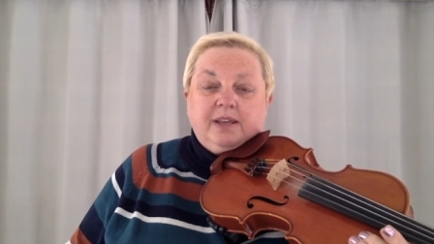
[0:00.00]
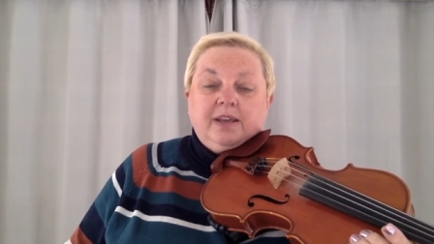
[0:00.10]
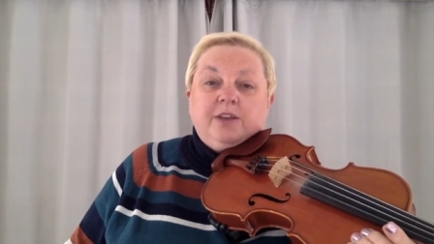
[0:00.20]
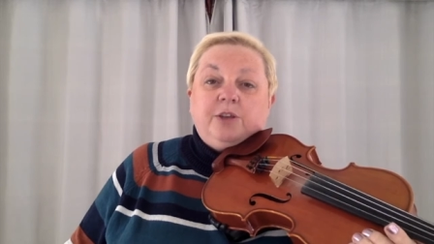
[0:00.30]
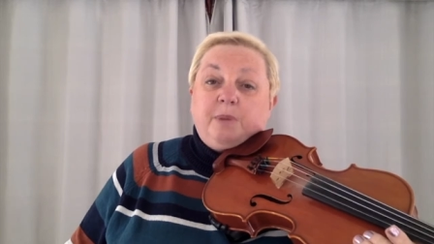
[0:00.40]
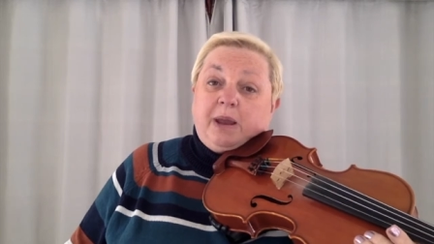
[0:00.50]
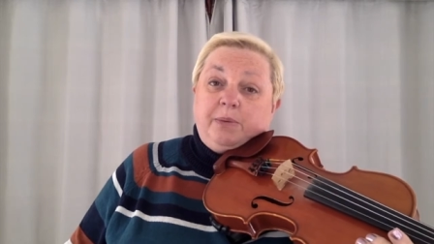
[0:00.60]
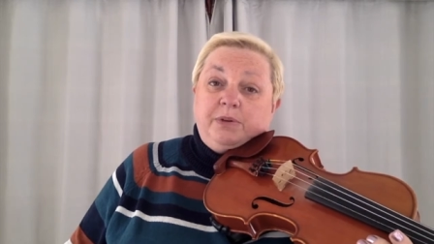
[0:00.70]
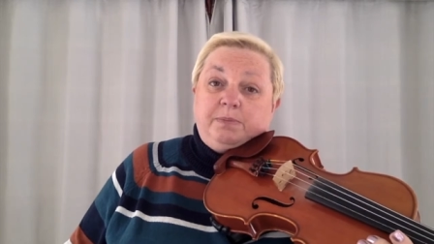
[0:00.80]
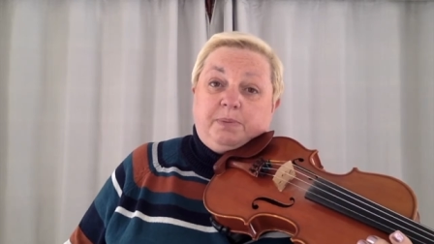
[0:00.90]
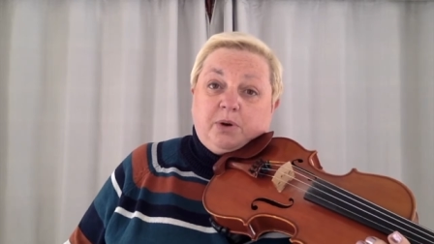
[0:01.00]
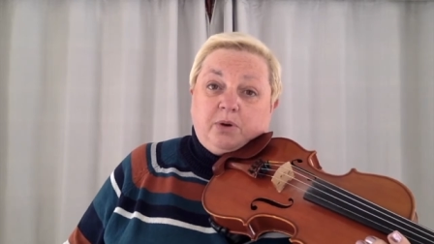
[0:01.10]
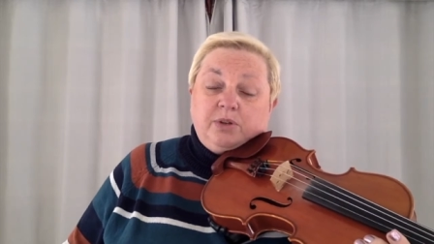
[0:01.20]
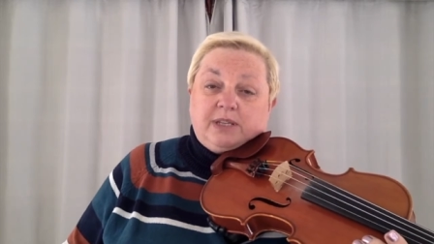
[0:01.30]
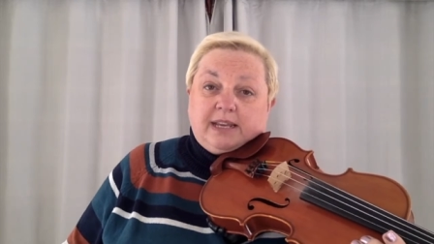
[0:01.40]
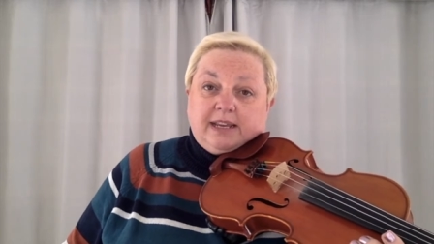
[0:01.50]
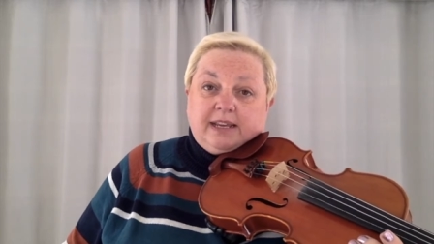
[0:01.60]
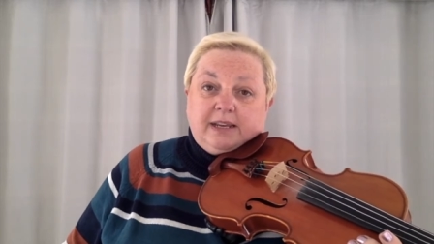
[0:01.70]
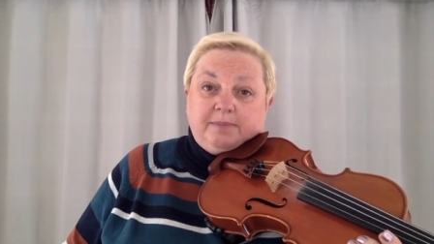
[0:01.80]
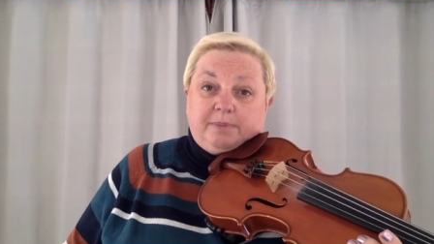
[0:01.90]
You might want to pause here
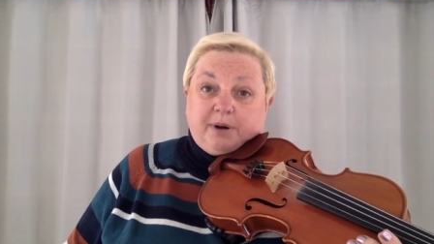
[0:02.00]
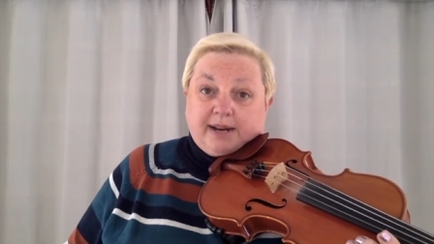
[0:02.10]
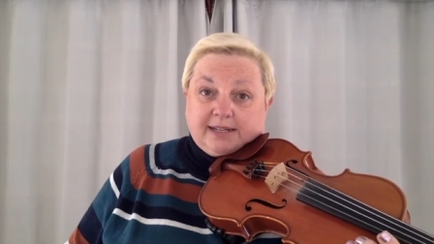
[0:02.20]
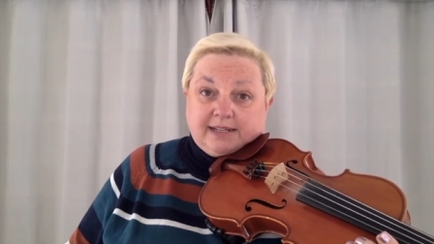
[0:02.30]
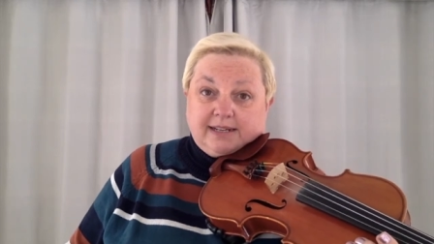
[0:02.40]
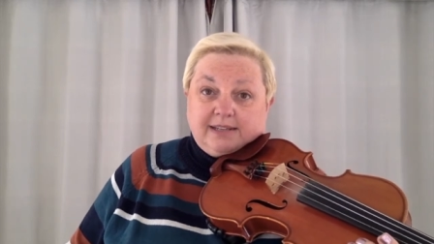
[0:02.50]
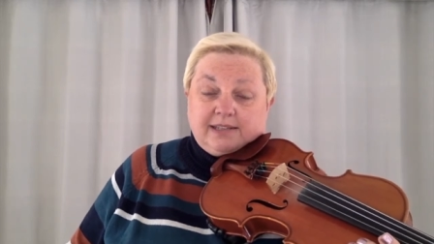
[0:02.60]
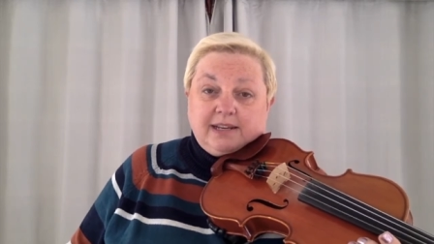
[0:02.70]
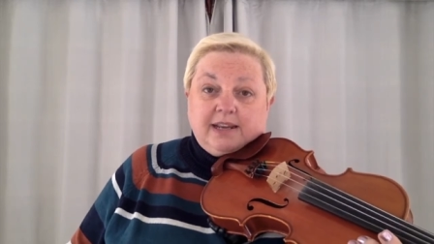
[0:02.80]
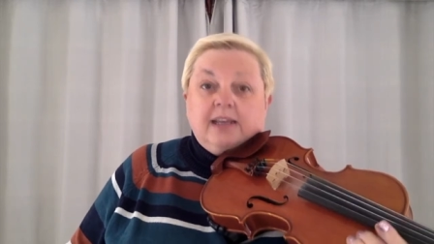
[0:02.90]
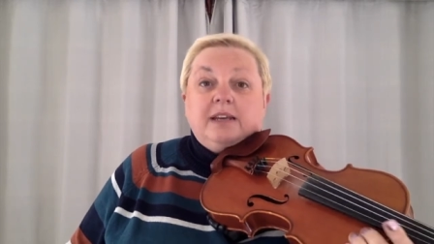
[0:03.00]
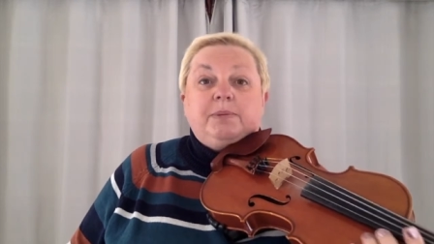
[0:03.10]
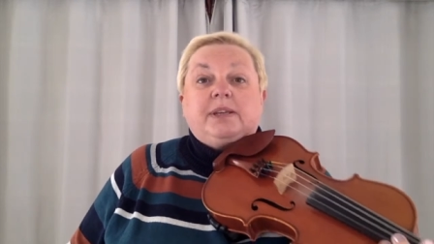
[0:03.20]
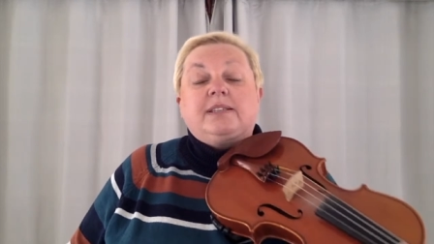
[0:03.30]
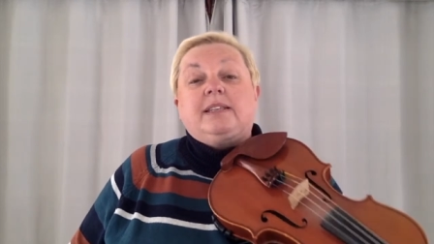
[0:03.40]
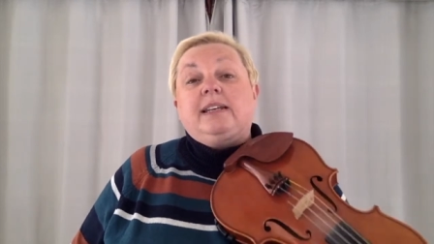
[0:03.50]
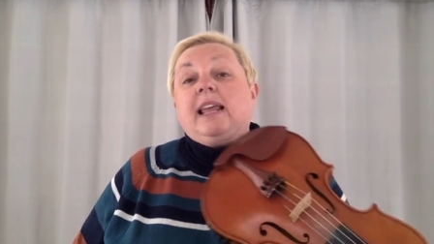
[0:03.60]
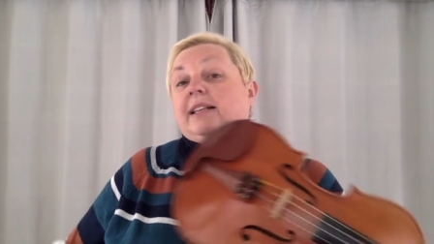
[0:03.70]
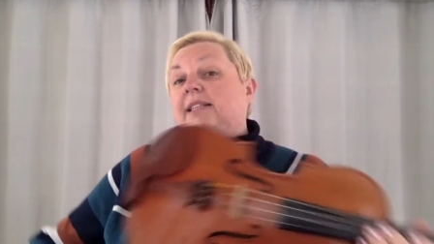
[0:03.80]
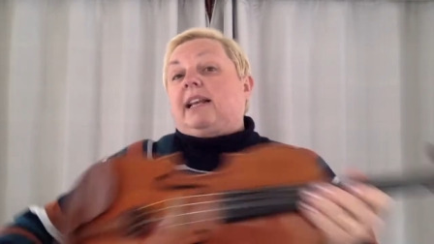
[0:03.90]
and practice, because the
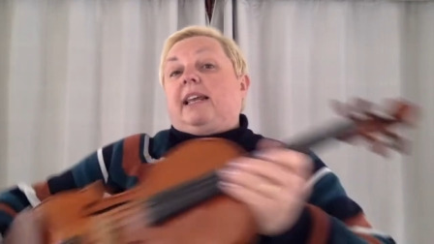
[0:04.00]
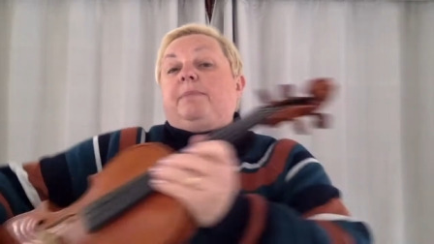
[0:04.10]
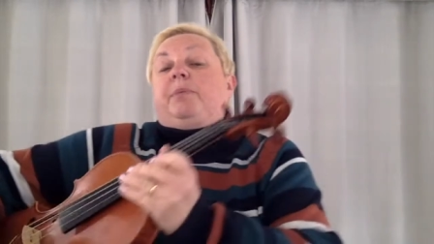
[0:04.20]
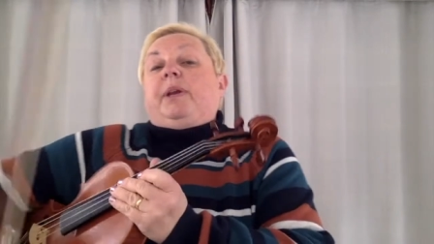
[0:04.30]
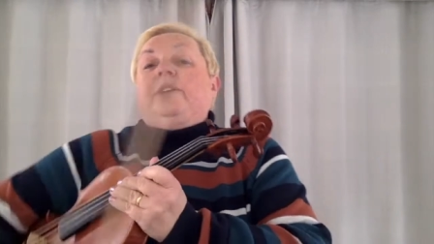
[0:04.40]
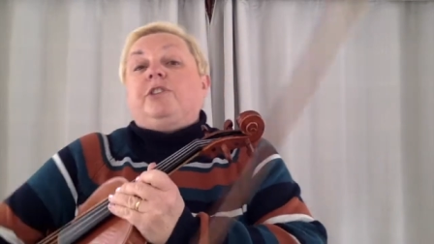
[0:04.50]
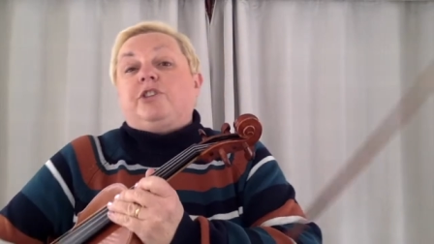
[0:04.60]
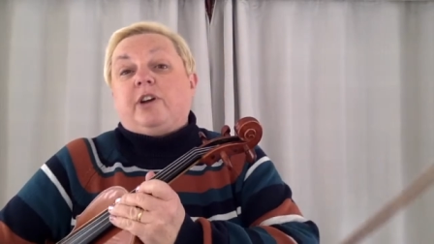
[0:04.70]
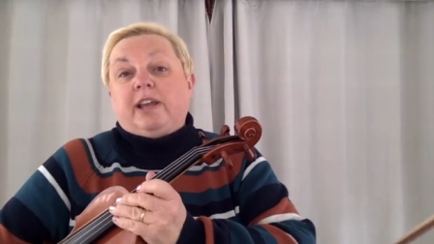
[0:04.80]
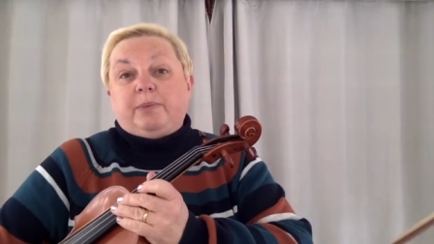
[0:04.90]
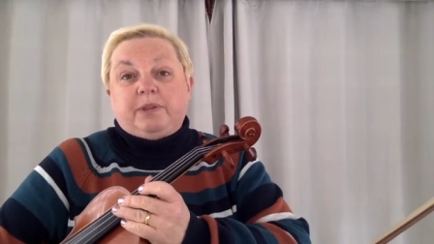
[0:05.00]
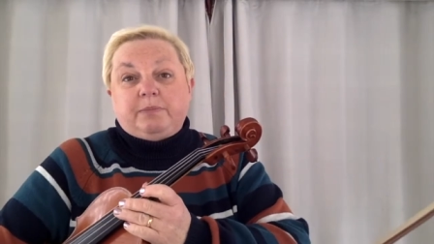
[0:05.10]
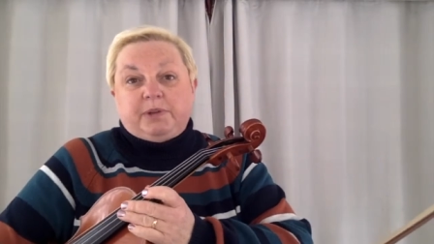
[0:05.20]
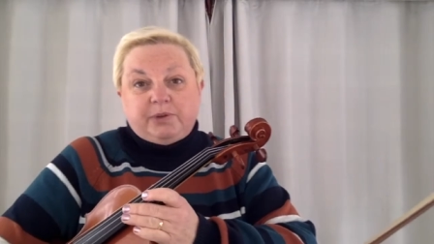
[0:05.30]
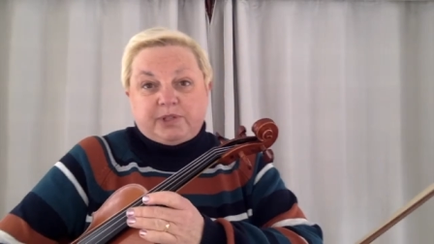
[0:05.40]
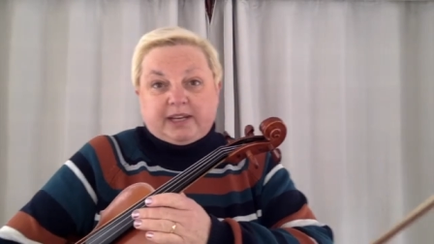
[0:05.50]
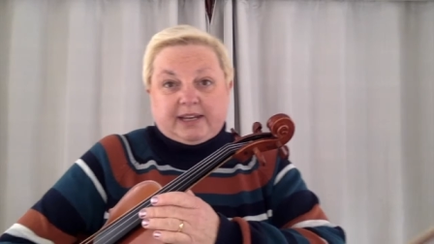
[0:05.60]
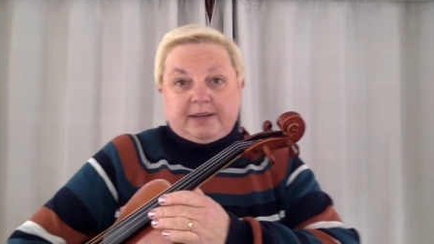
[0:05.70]
next clip we're going to try it with the music.